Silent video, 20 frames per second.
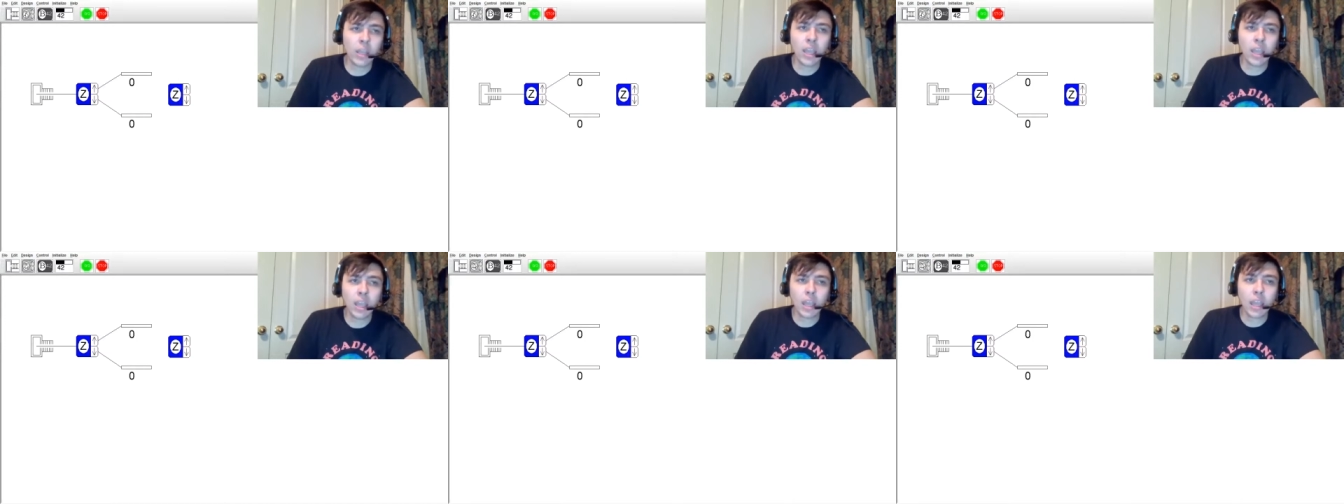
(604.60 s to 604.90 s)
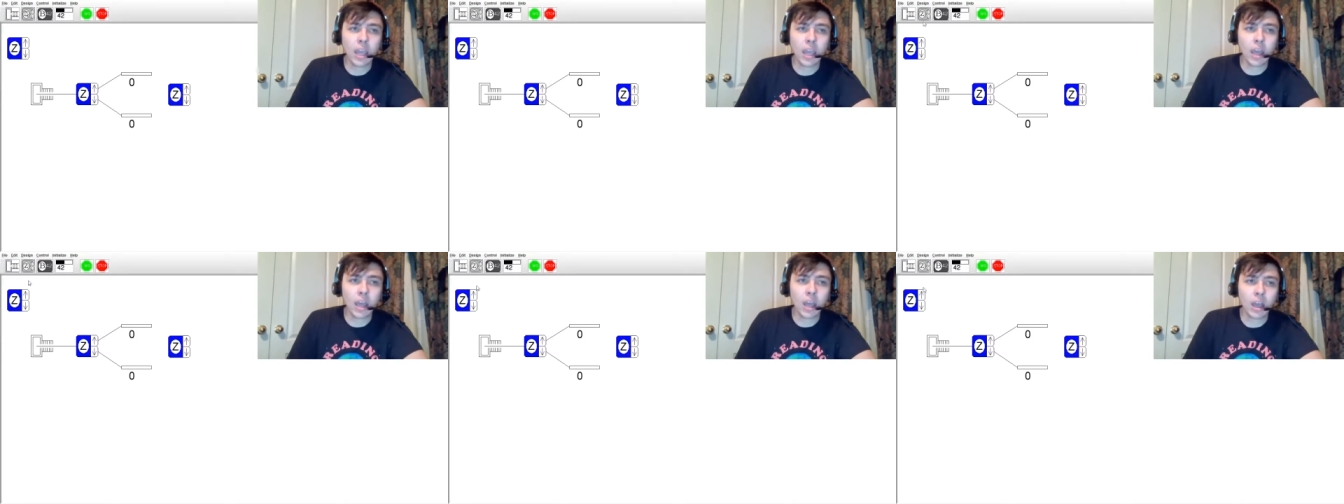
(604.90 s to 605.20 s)

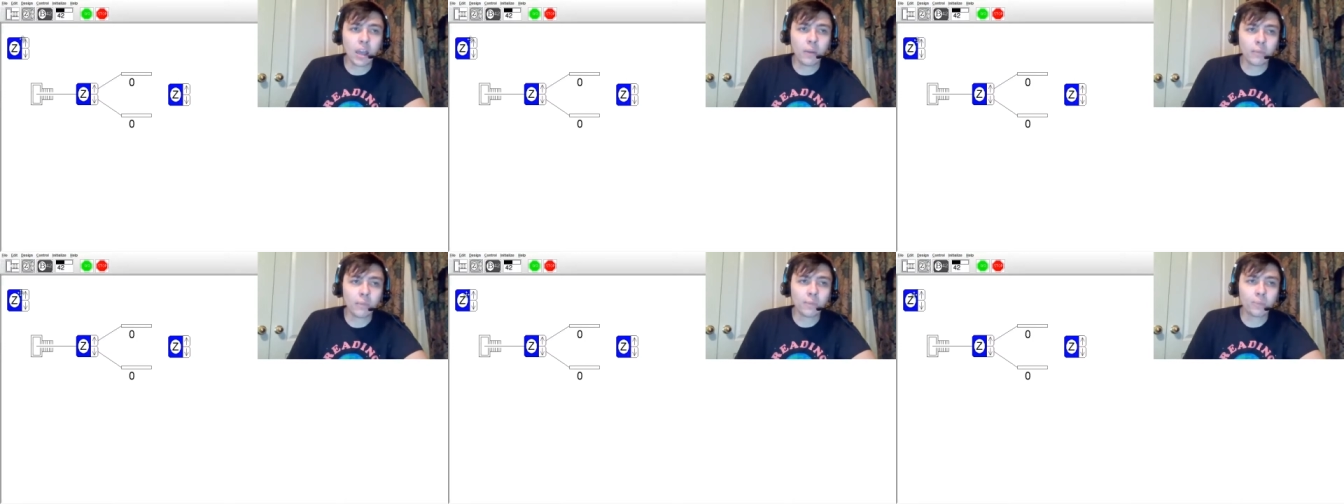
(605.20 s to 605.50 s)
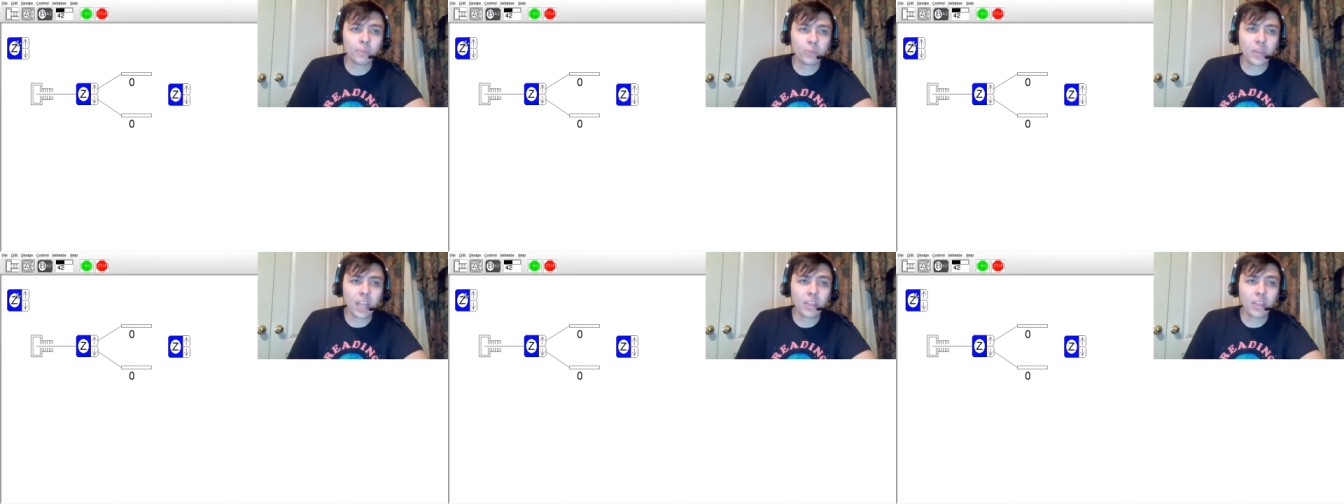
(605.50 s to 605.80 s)
Um,
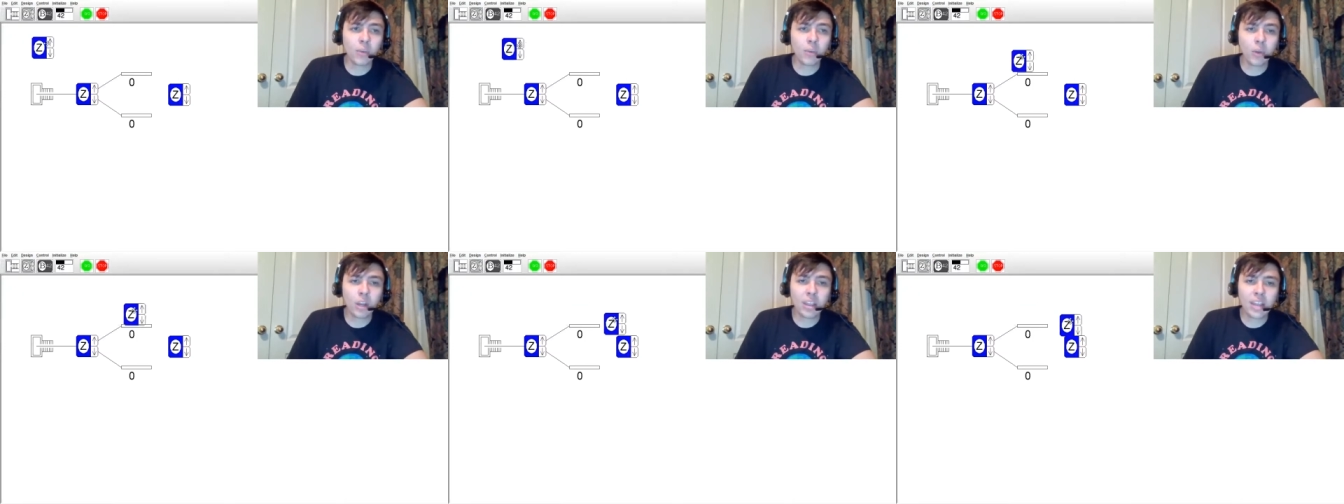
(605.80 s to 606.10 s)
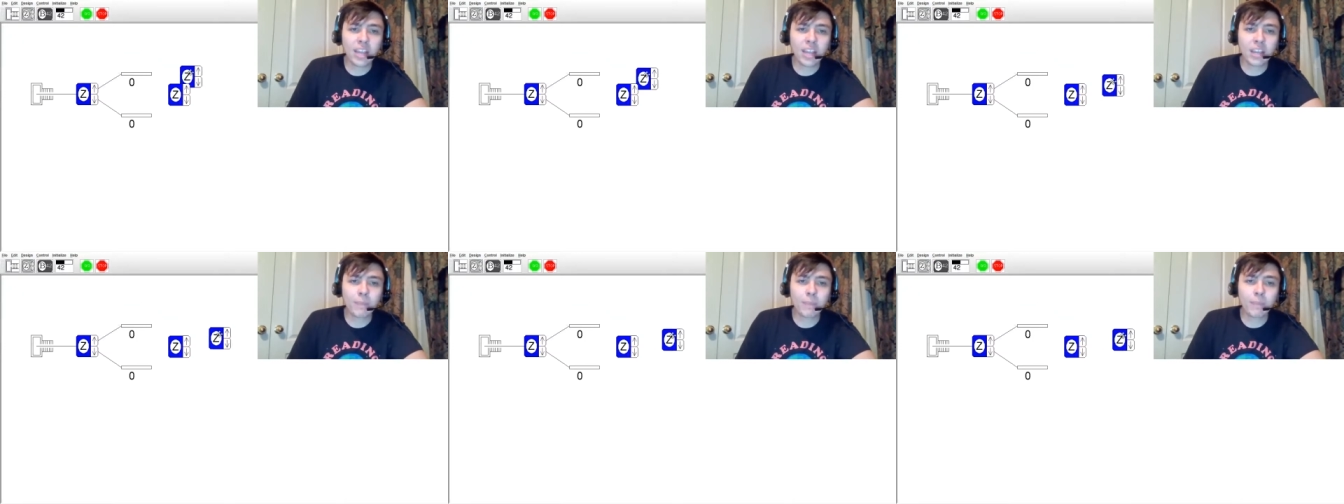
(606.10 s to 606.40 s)
and then we're going to send
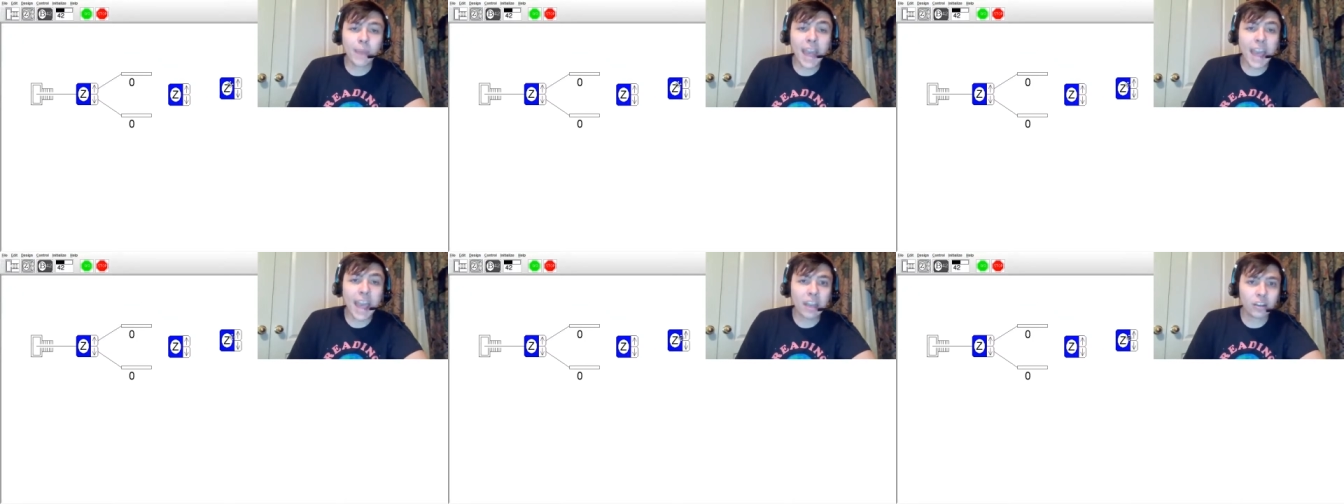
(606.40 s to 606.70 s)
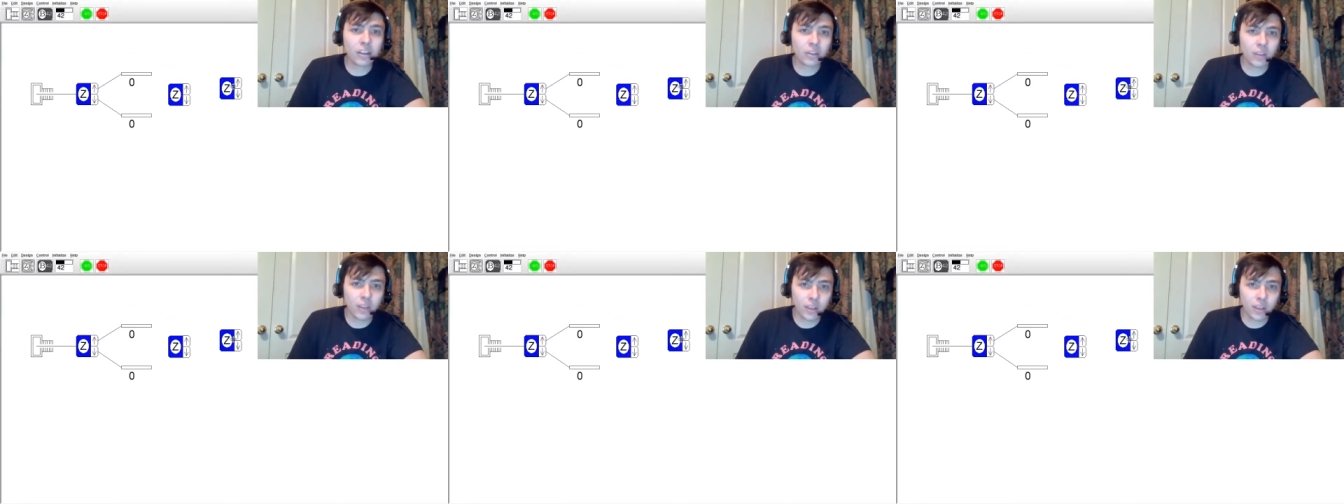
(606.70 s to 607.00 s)
it back to
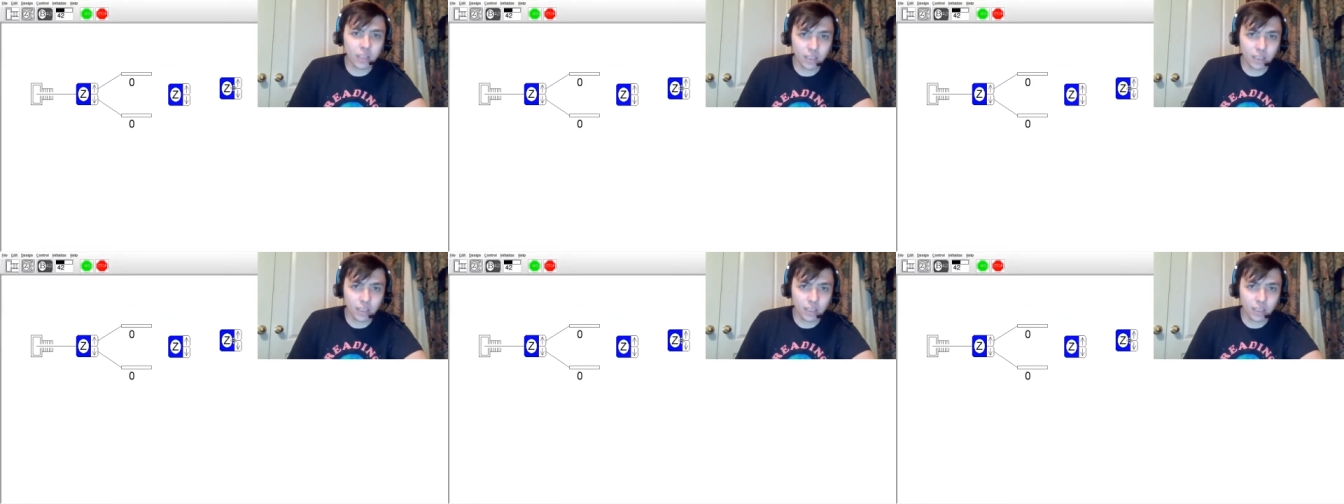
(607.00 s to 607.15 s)
the z.